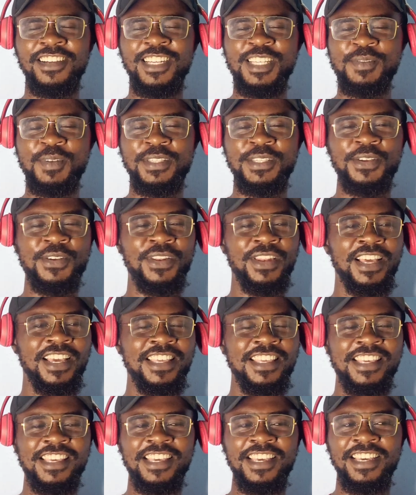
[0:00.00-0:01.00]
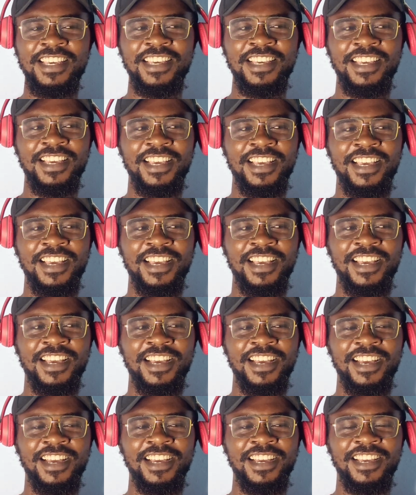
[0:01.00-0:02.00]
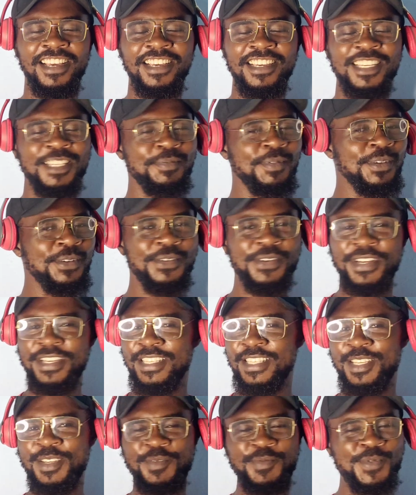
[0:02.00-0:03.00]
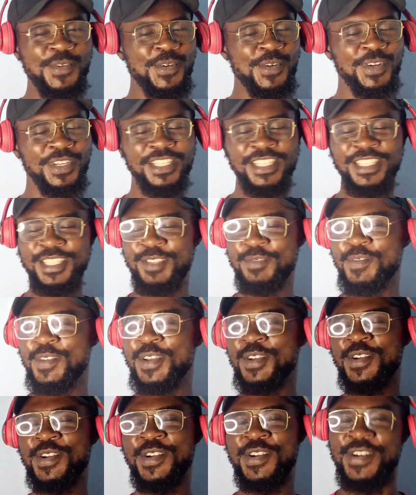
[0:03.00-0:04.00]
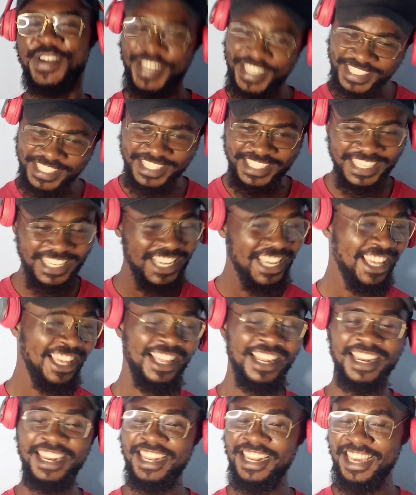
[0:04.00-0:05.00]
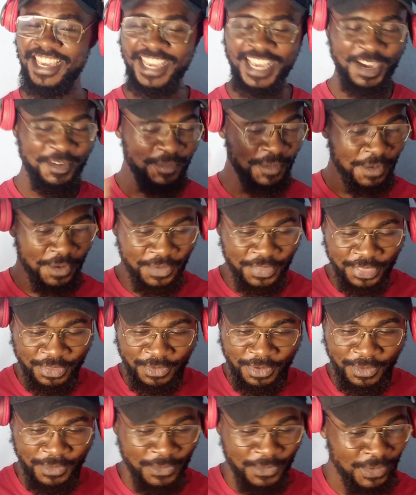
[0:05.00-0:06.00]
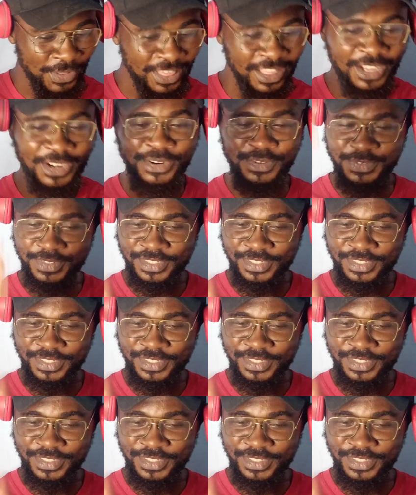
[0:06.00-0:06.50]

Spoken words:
This particular year, it's been crazy, bro. It's been crazy. Like, I'm going through a whole lot